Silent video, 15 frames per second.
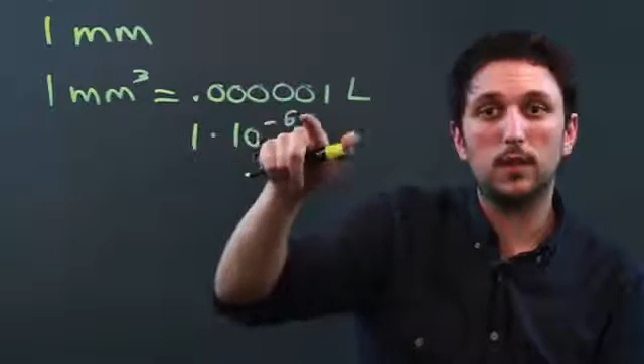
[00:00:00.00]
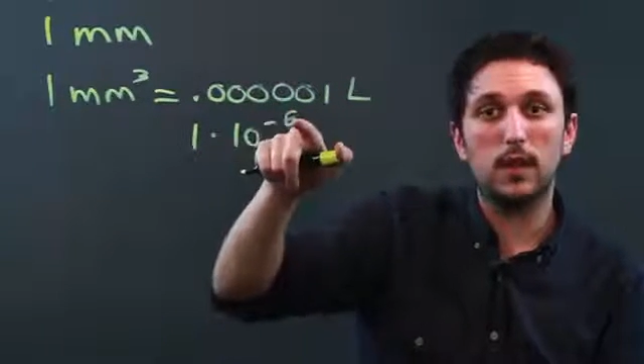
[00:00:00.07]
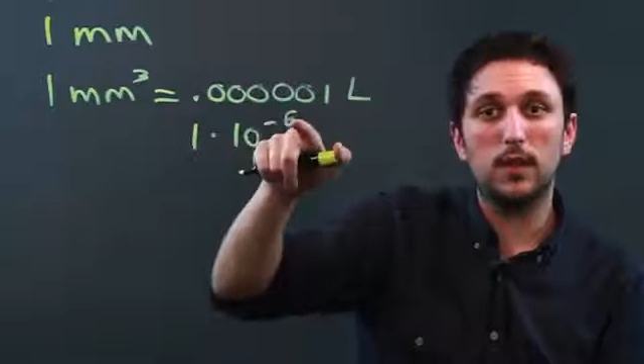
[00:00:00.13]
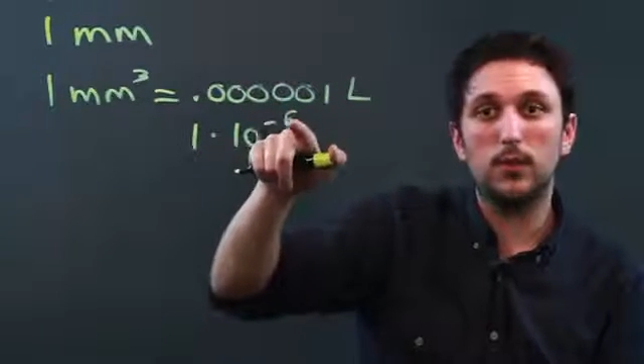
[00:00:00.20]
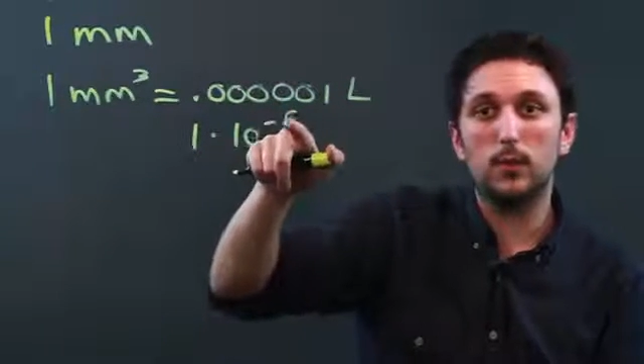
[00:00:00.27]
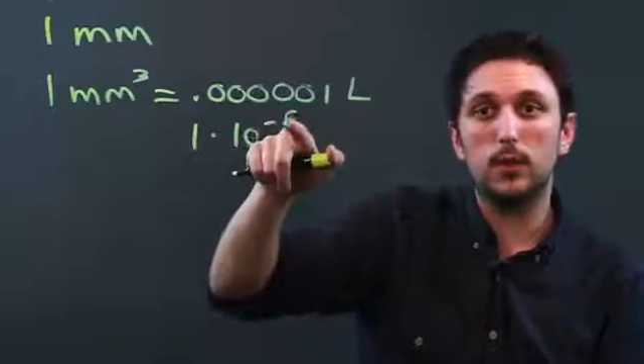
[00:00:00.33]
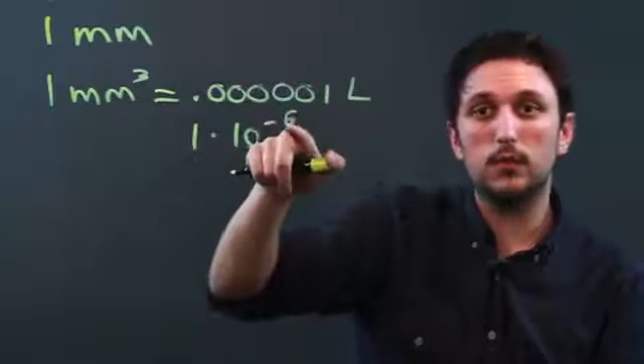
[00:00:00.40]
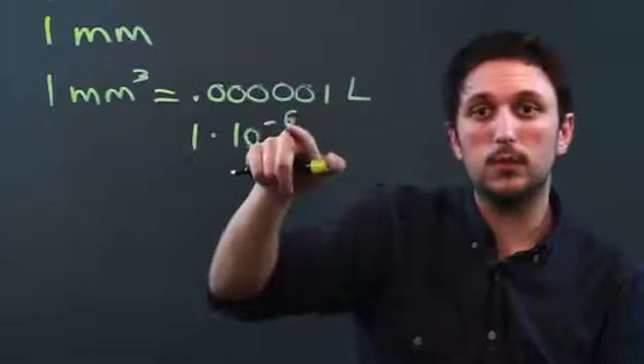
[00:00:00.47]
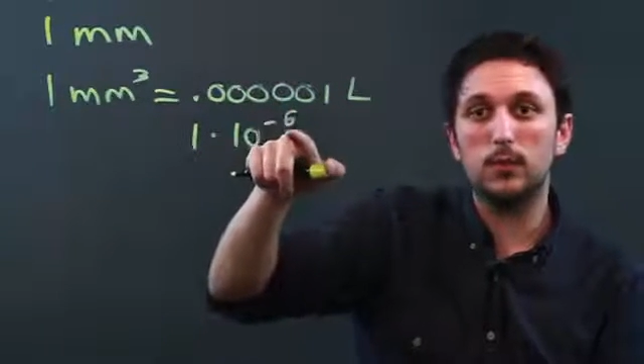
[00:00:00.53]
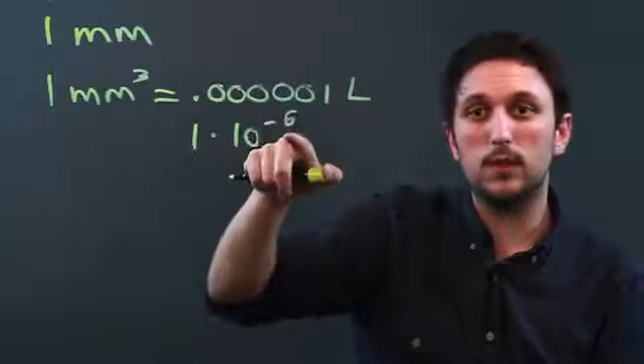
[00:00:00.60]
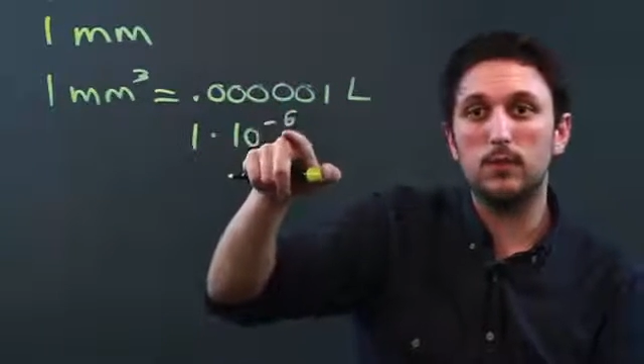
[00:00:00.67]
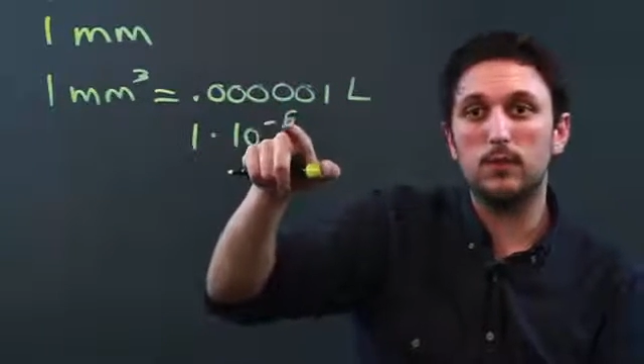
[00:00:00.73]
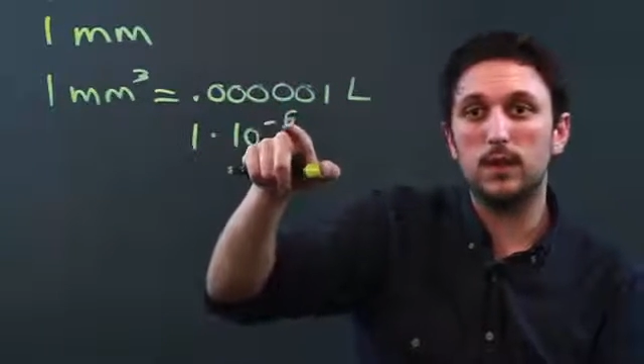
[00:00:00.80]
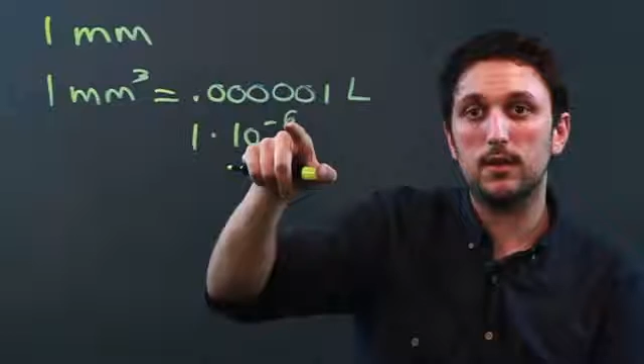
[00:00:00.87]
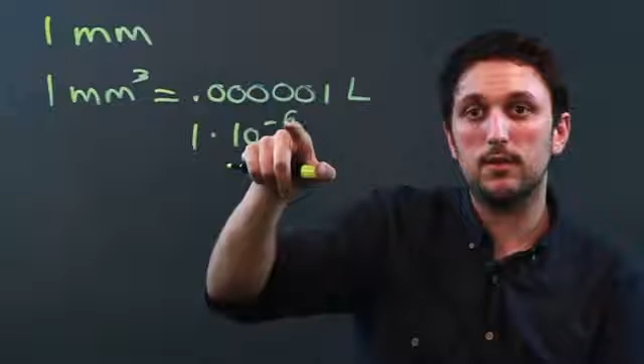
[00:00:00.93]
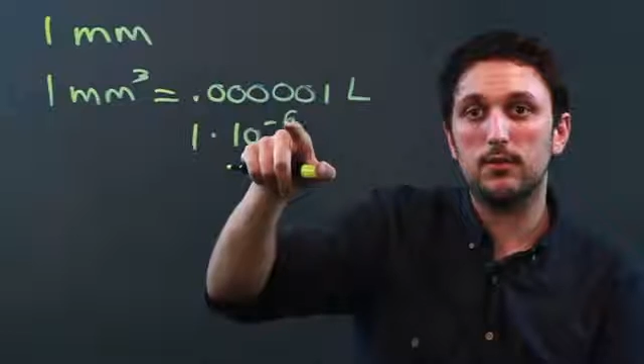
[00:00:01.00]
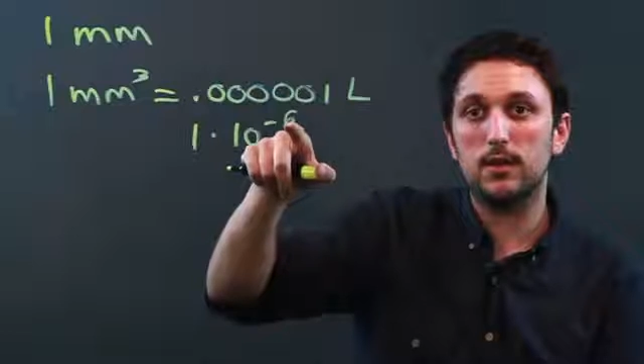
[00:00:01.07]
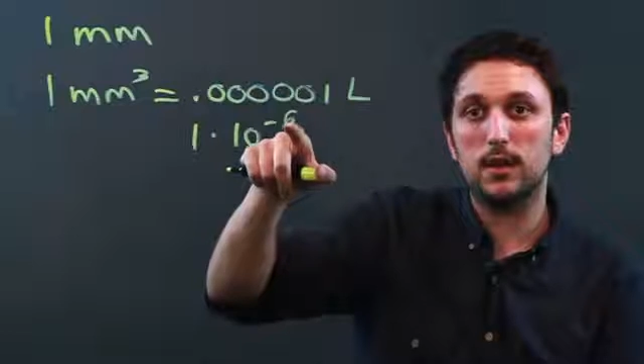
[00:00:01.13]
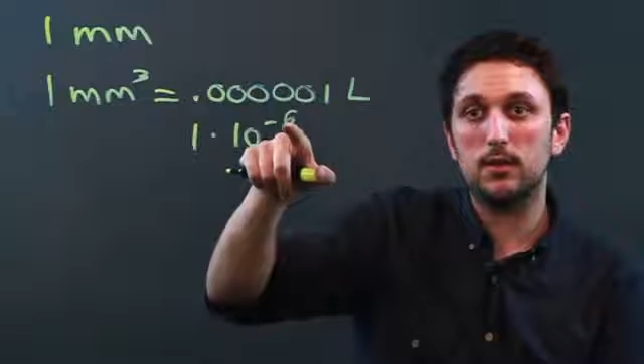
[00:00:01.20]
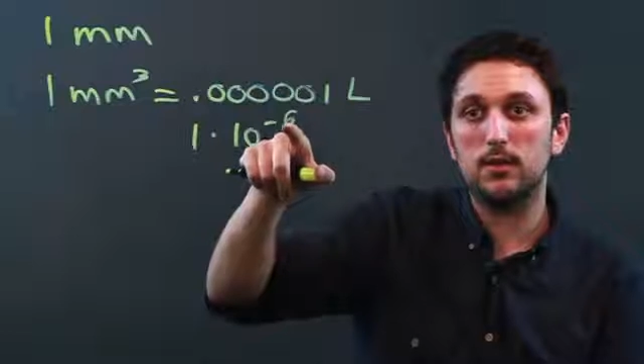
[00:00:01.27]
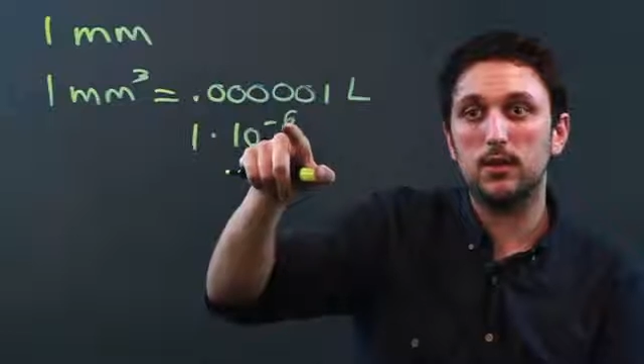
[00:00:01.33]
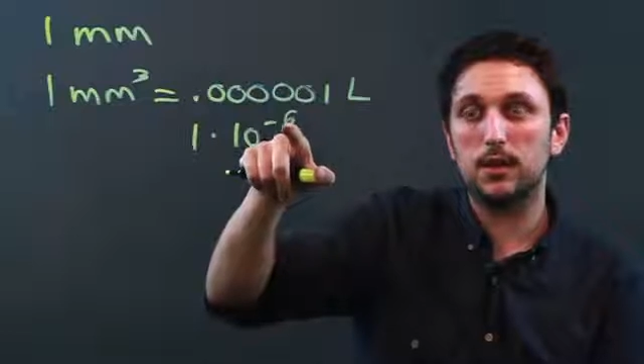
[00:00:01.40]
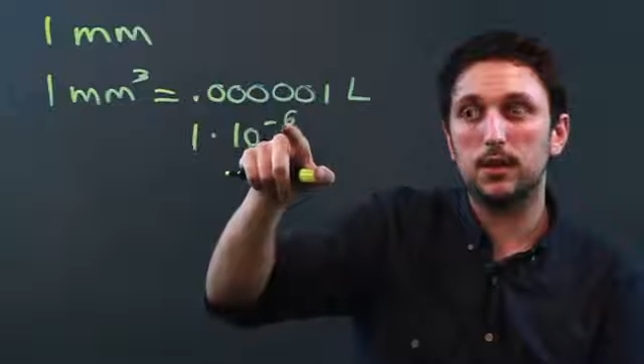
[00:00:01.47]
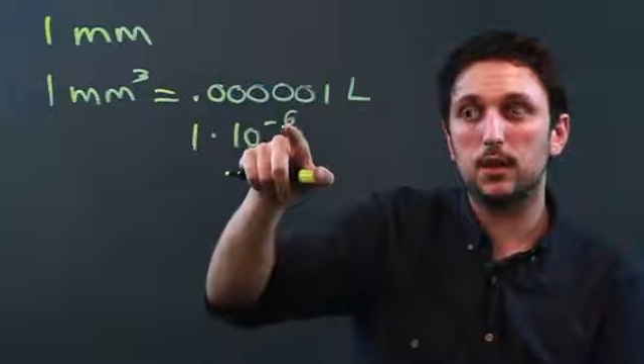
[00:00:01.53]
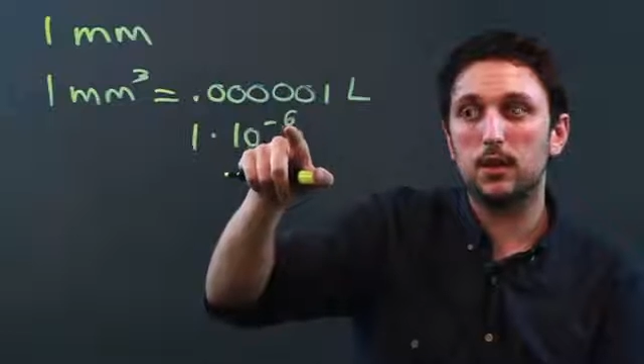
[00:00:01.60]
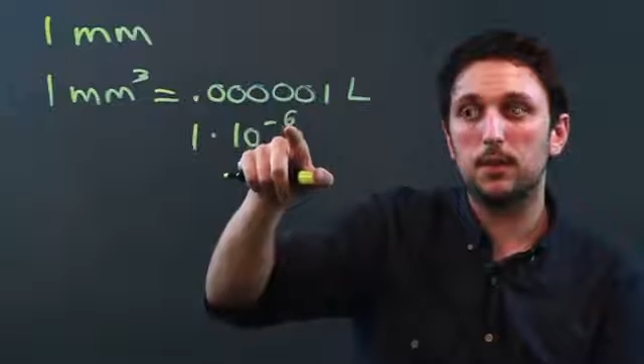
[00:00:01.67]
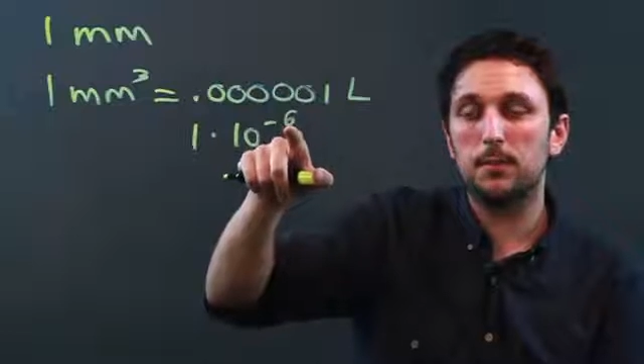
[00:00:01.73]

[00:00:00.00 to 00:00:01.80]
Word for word: And the reason we say 6 here